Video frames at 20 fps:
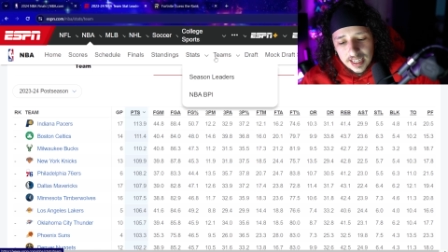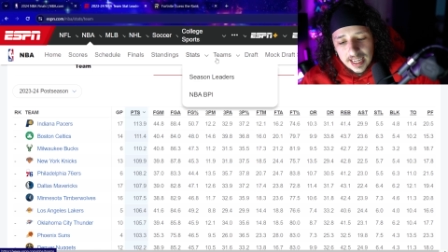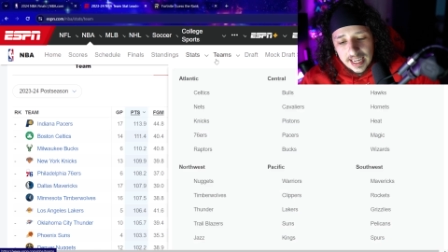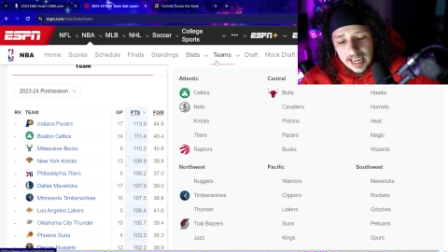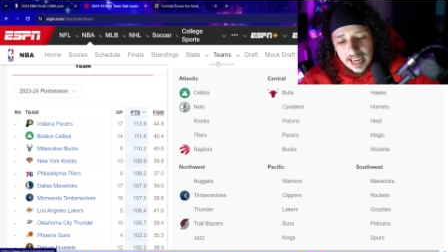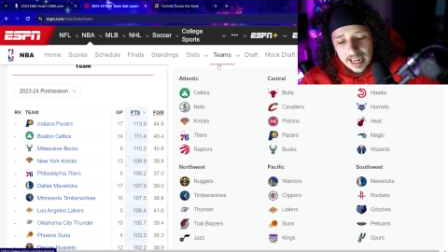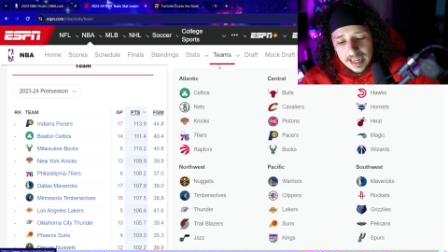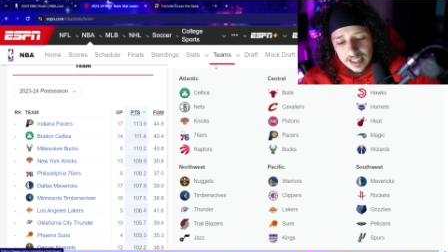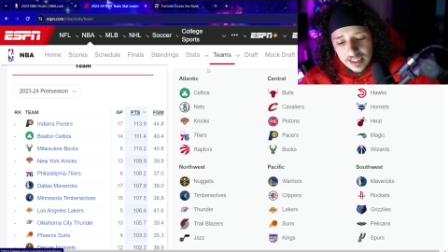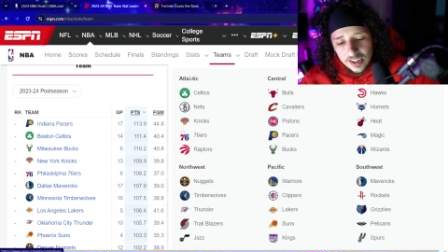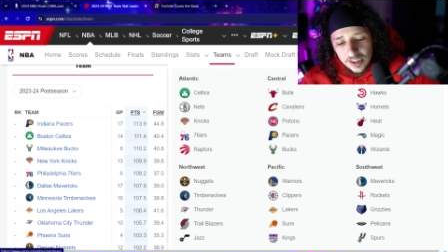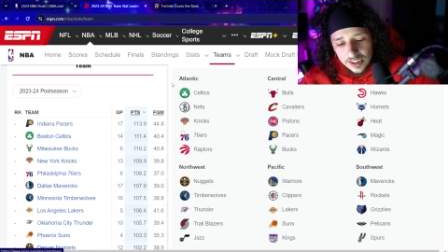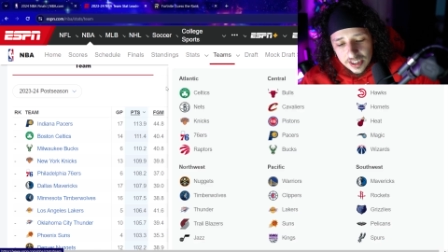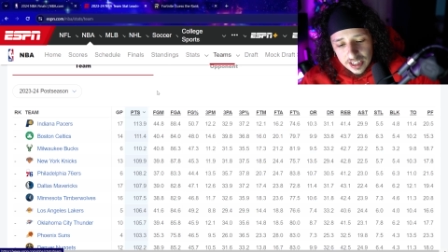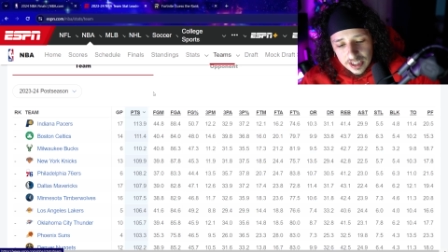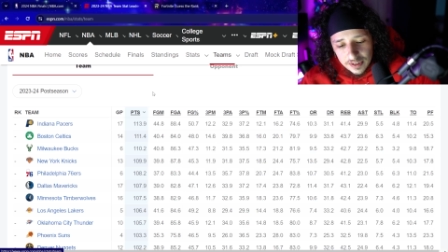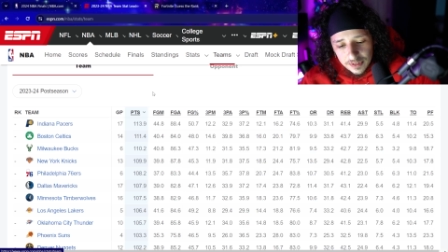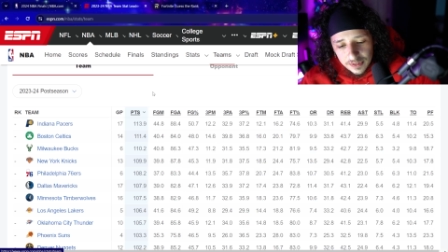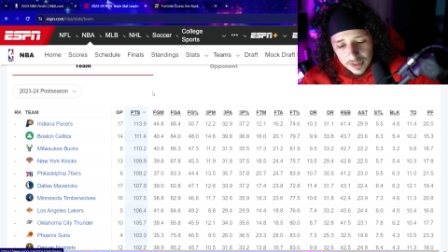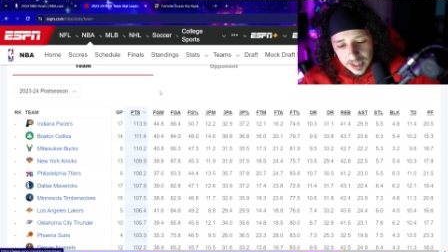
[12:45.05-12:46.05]
and their
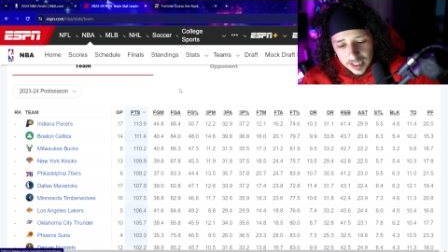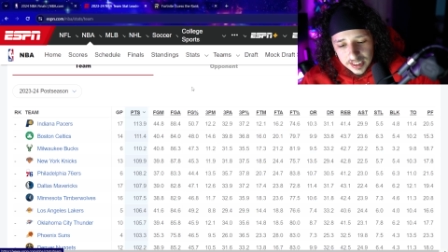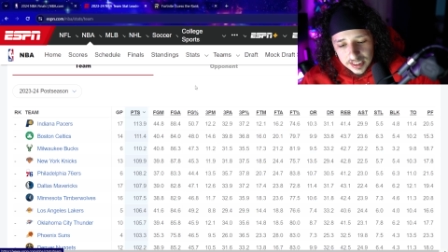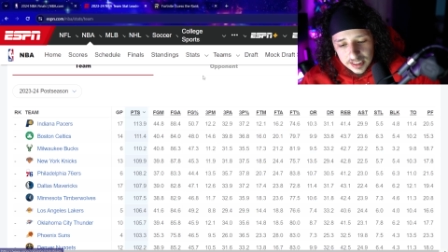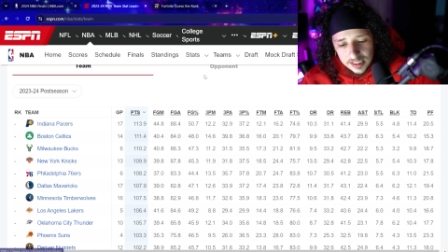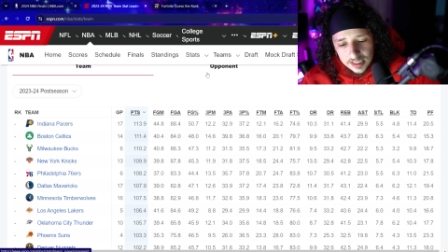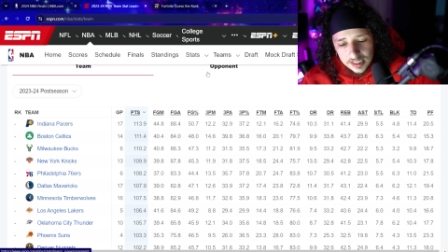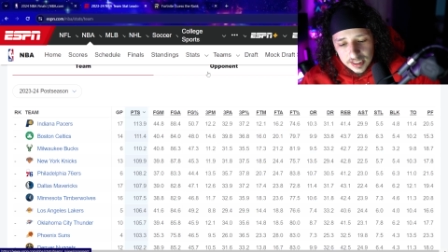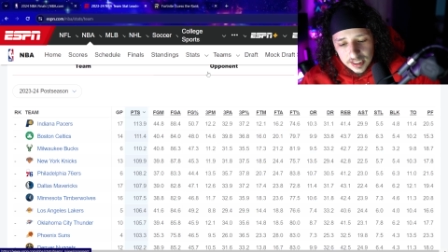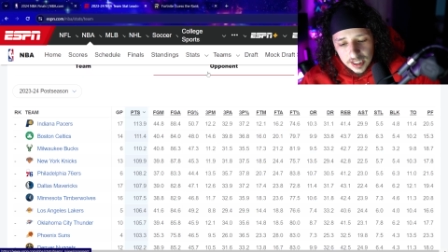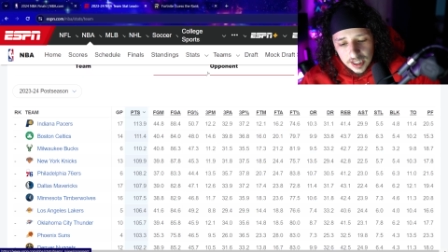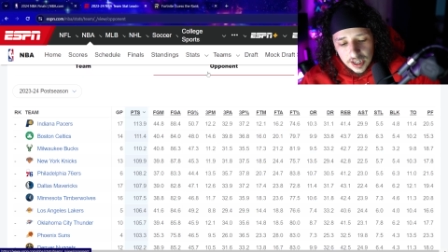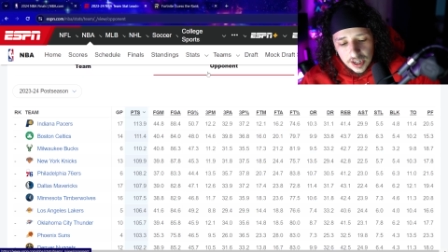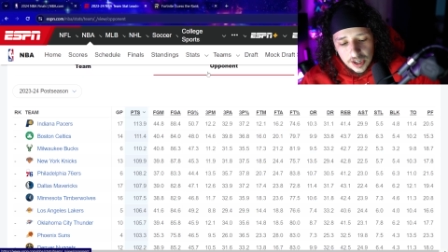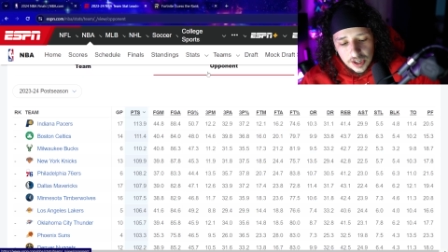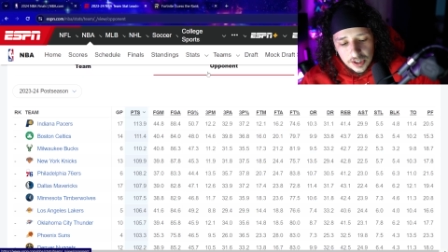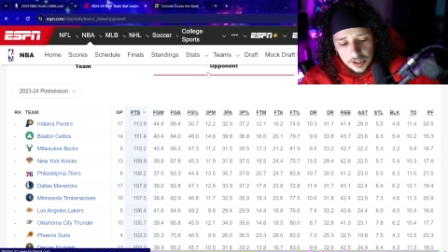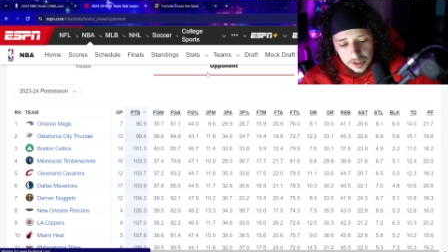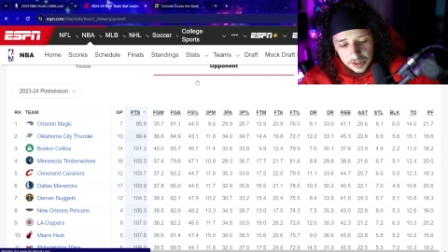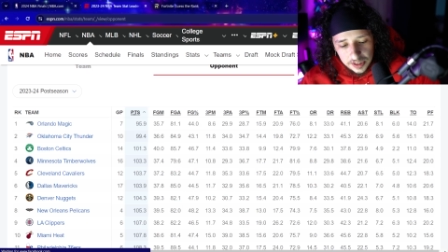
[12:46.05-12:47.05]
defense,
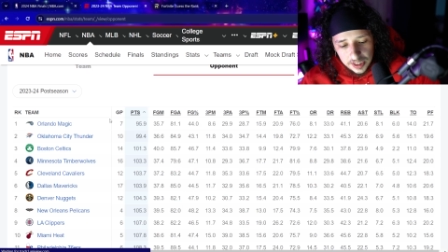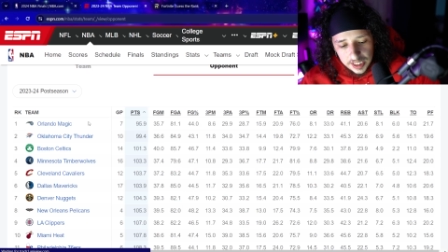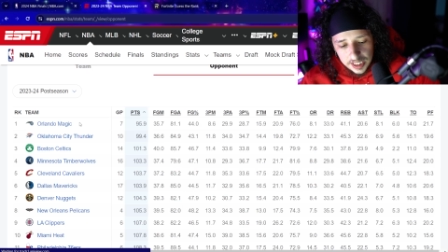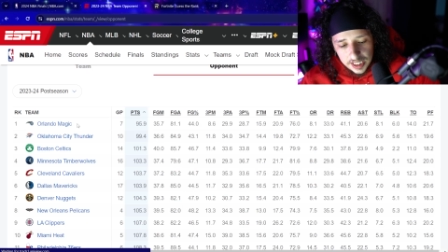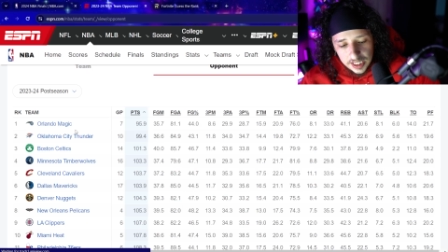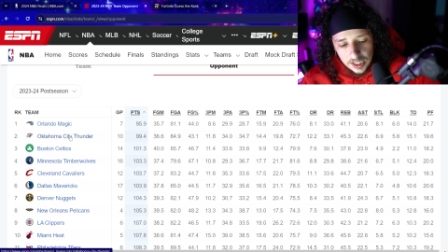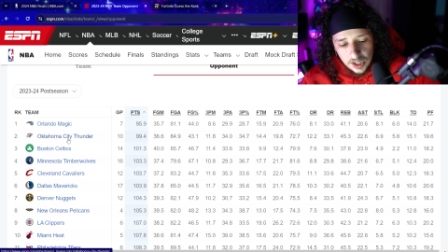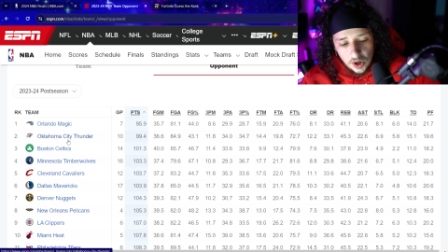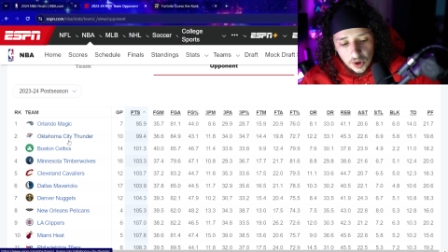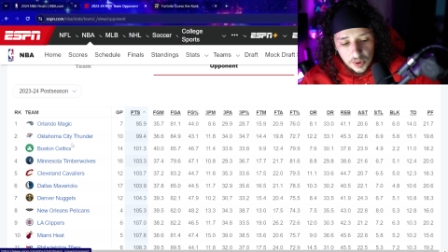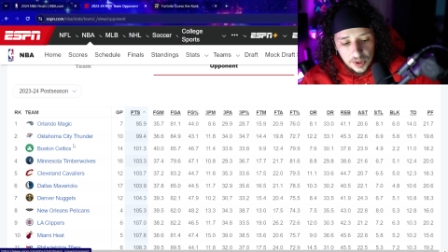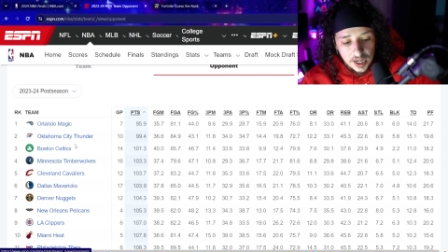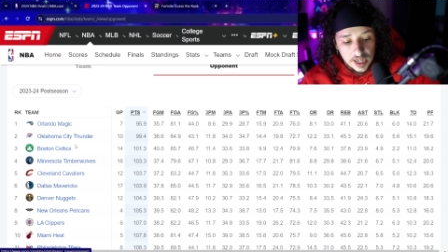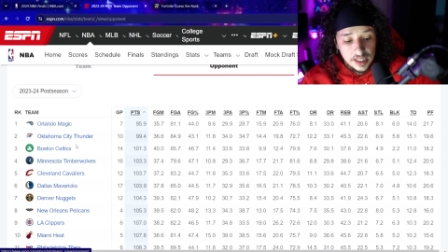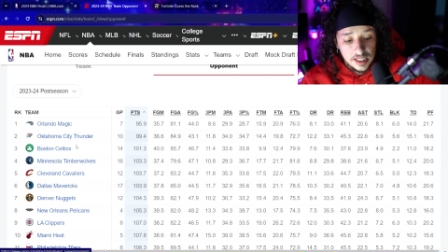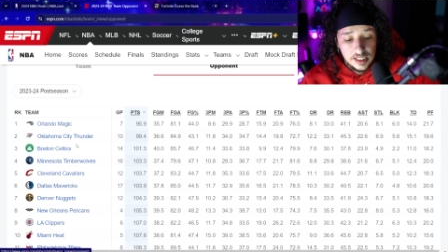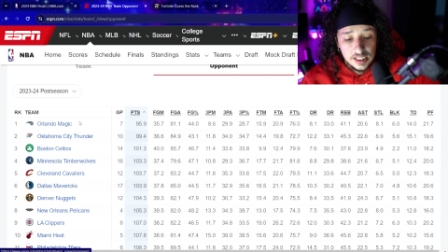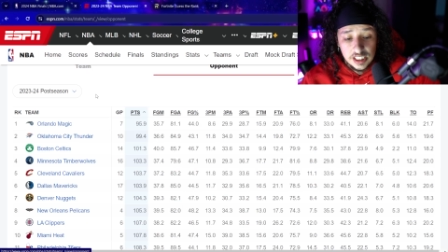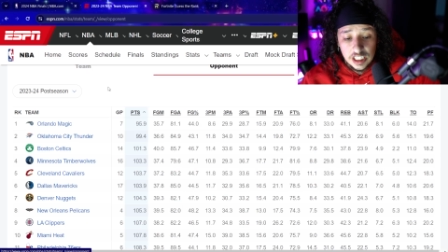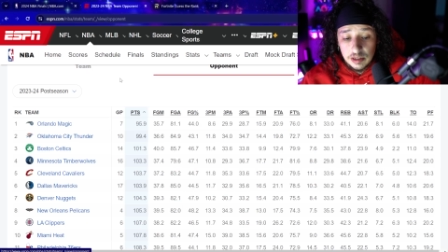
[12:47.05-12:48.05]
you're thinking, okay,
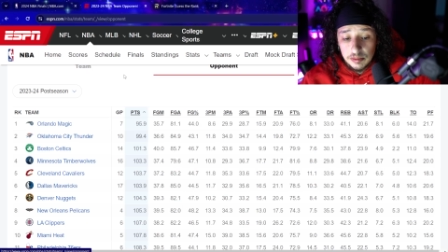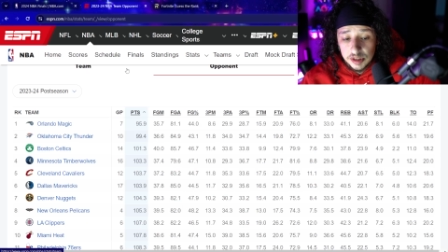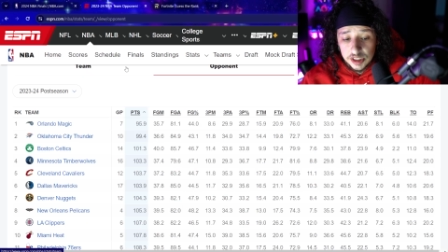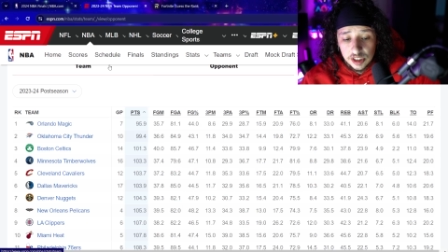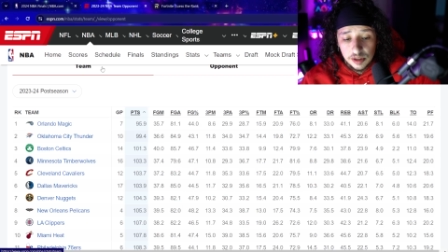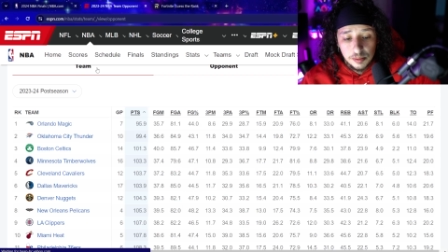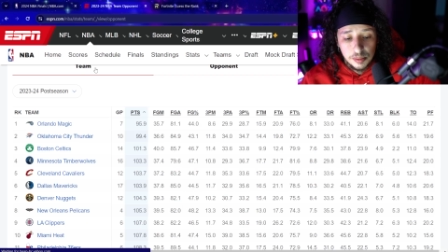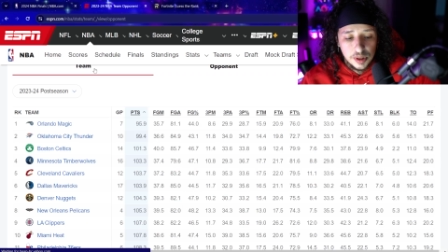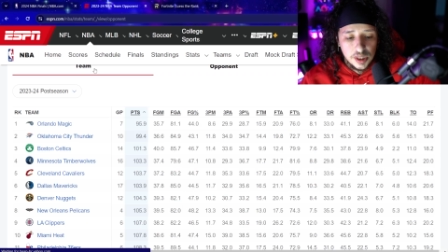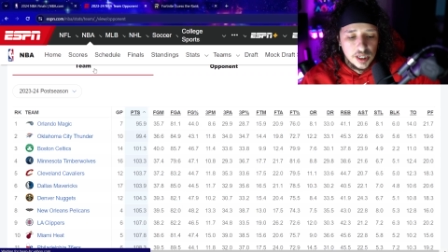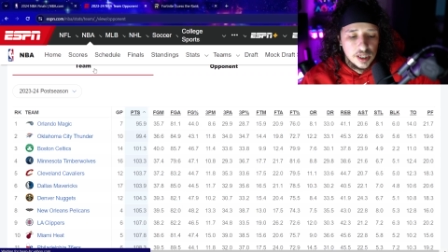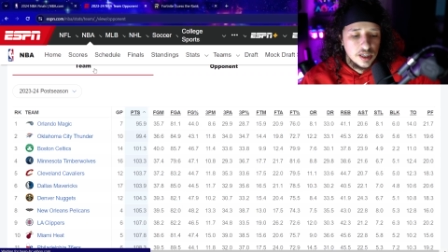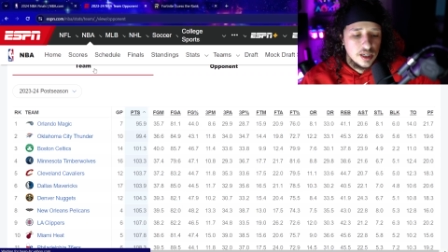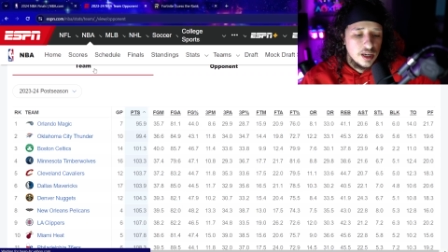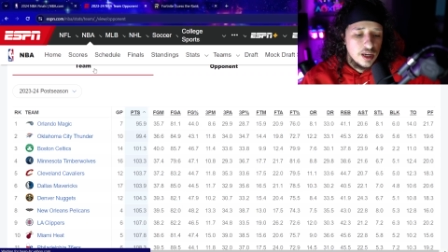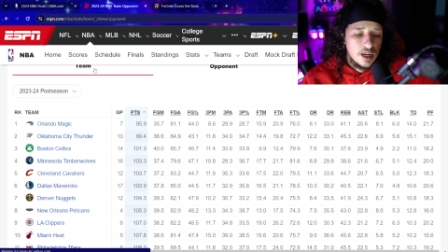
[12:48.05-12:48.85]
this team is complete.